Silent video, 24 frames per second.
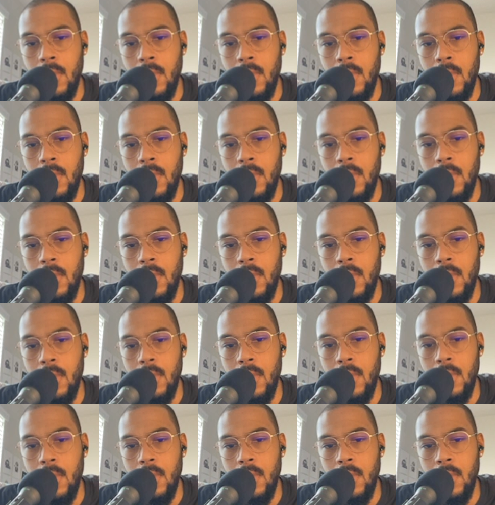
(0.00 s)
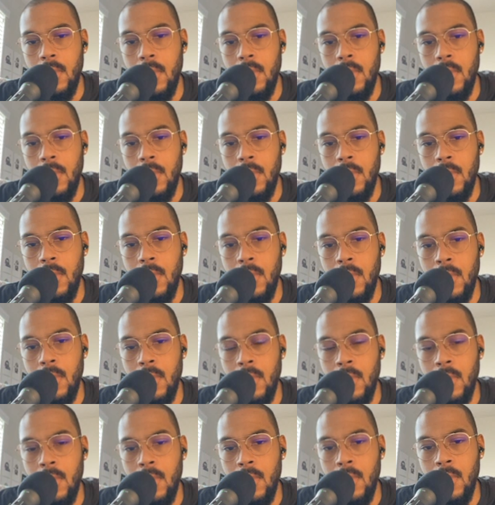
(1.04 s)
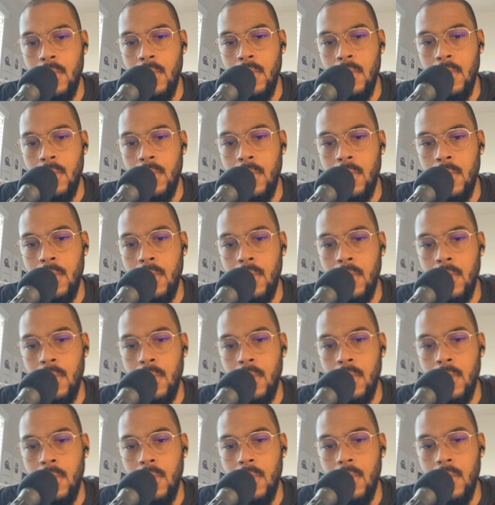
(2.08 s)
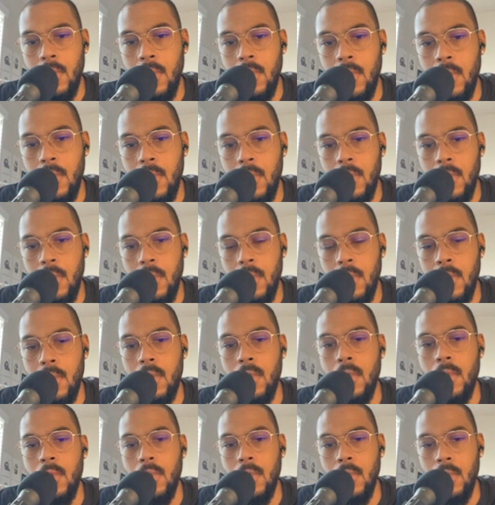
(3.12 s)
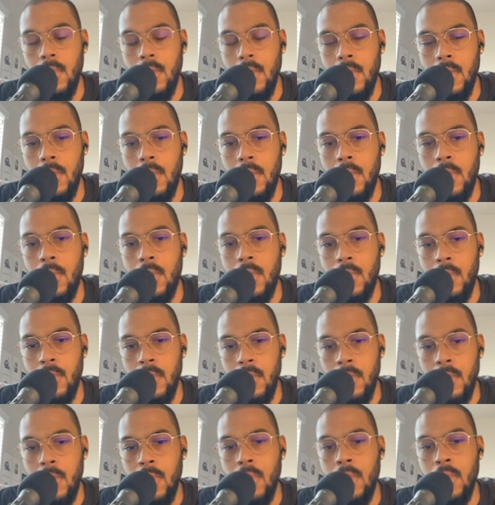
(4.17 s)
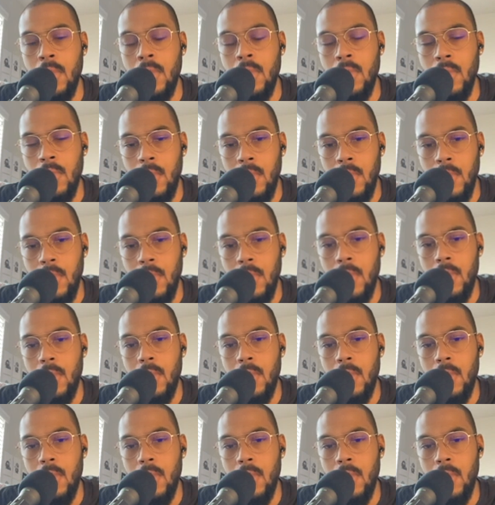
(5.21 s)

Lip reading: [no speech]